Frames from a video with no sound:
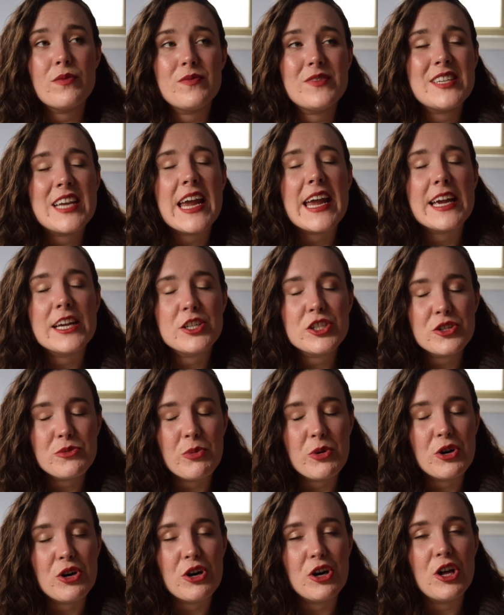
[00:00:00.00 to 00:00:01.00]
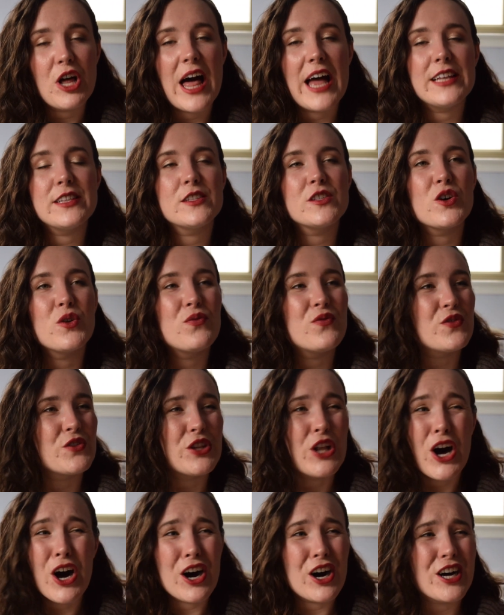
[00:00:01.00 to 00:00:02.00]
tangible and so
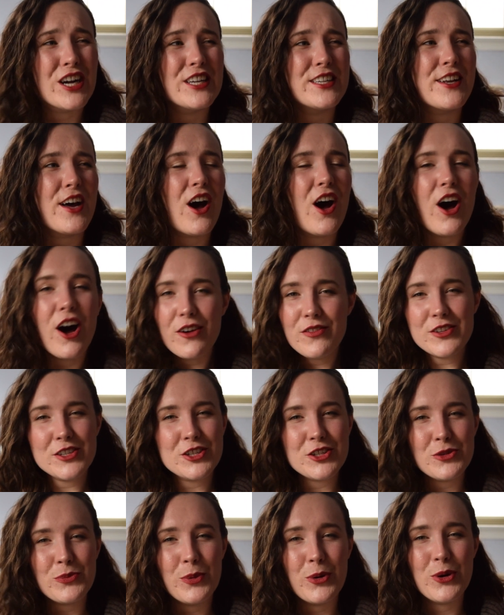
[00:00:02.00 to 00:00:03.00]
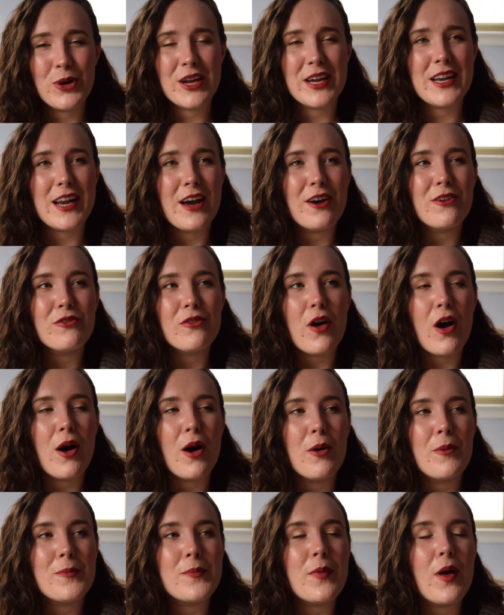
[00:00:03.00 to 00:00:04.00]
flawed, often to the point of
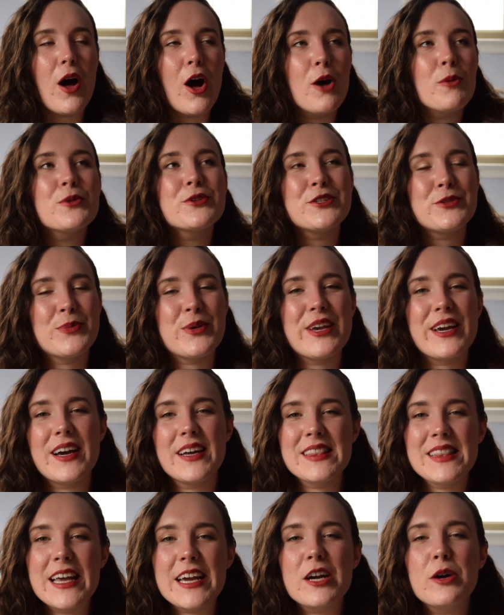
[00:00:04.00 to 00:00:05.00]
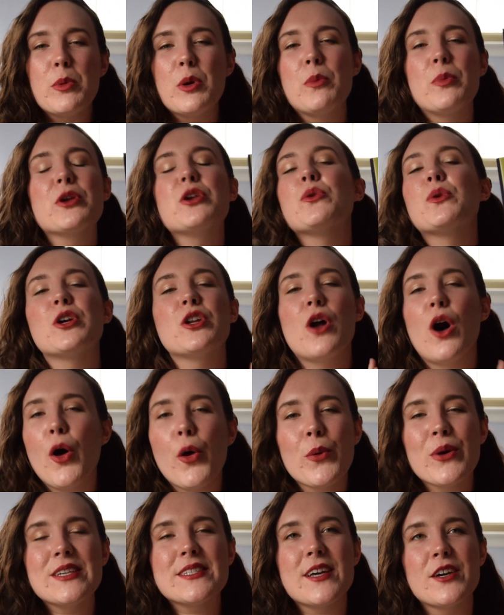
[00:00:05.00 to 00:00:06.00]
almost being unlikable, but you can
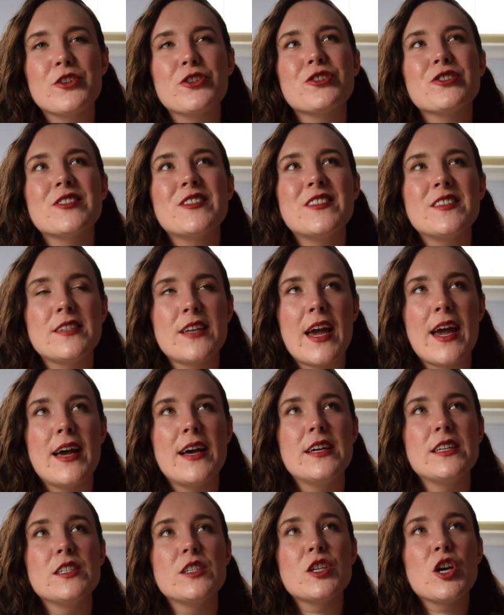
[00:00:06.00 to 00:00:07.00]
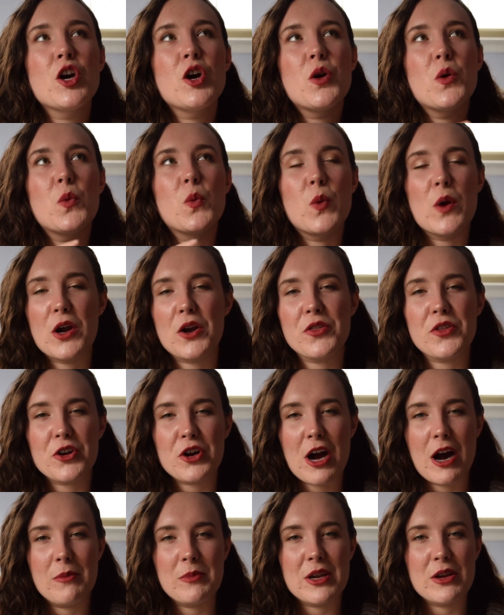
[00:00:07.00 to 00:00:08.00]
always understand where they're
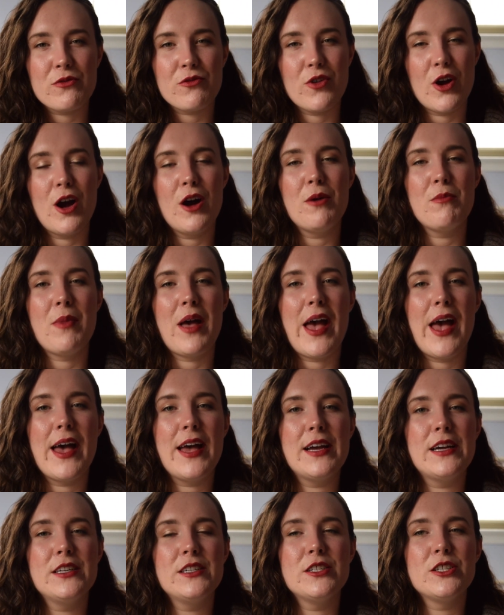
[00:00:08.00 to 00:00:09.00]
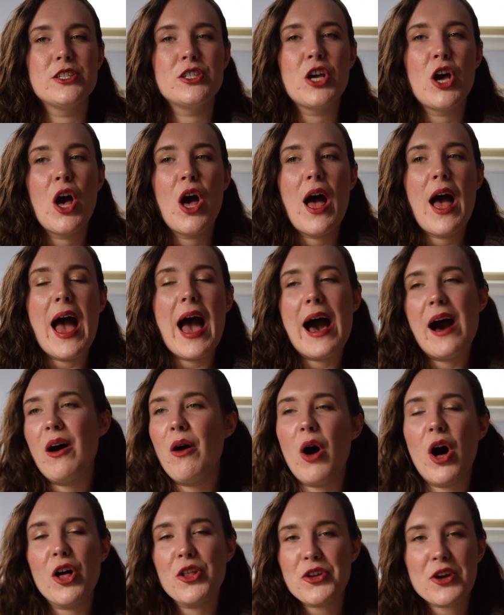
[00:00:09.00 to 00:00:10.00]
coming from and how
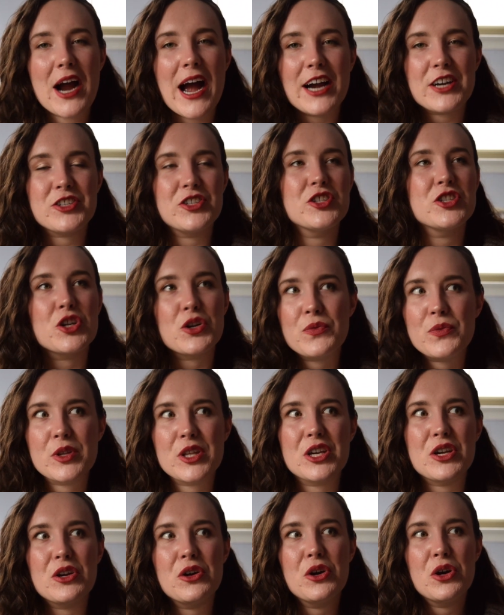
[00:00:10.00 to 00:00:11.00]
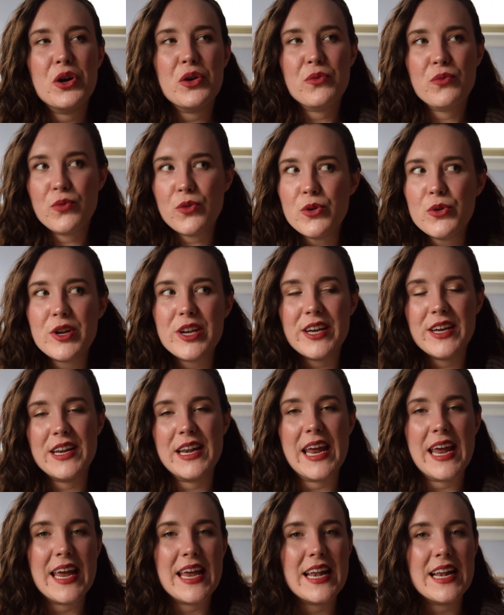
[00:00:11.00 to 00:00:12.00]
all their actions are really rooted
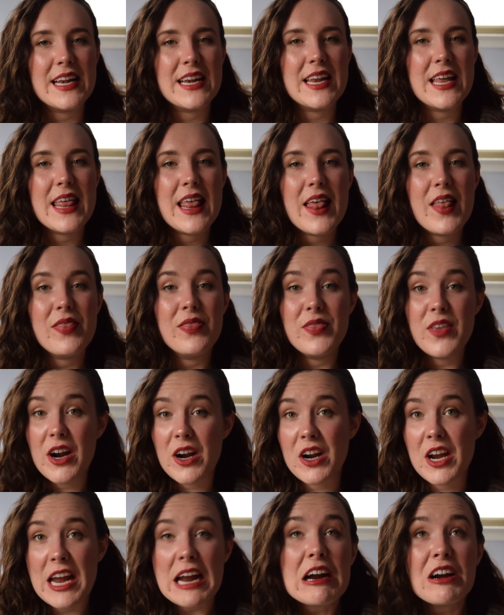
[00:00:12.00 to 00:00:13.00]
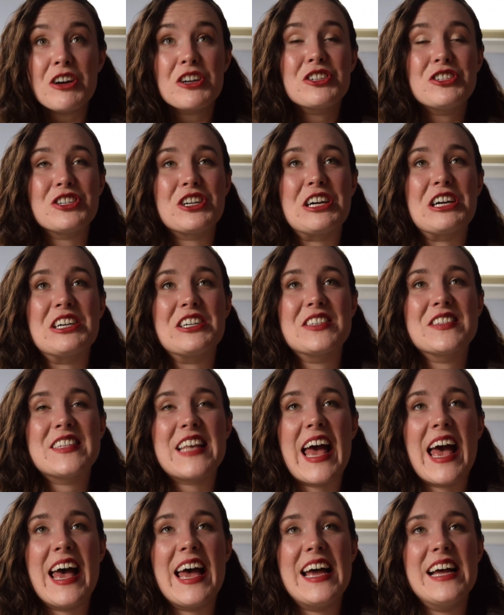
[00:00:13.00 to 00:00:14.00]
in their characters
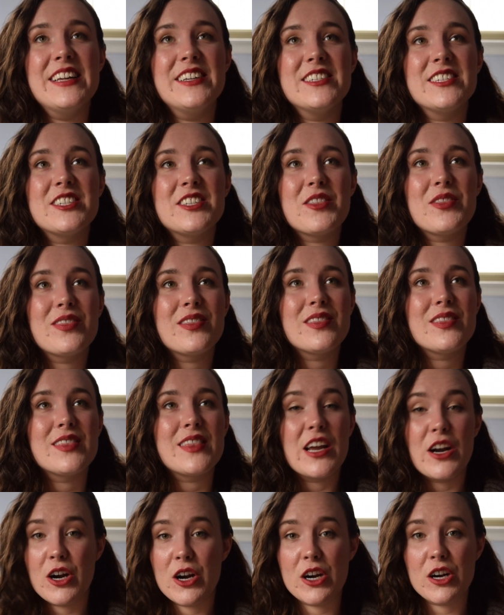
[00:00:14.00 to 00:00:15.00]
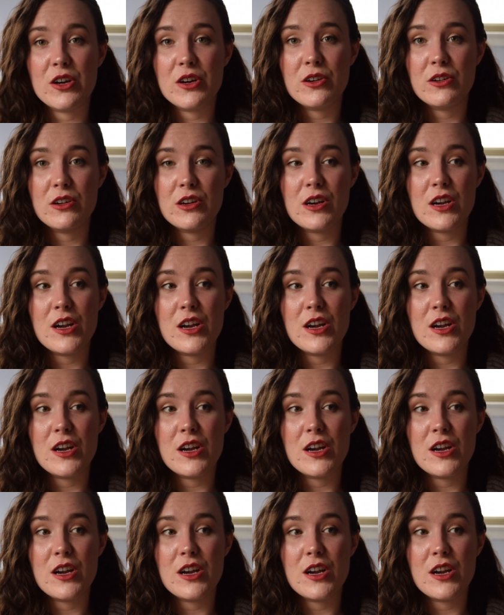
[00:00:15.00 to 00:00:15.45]
and their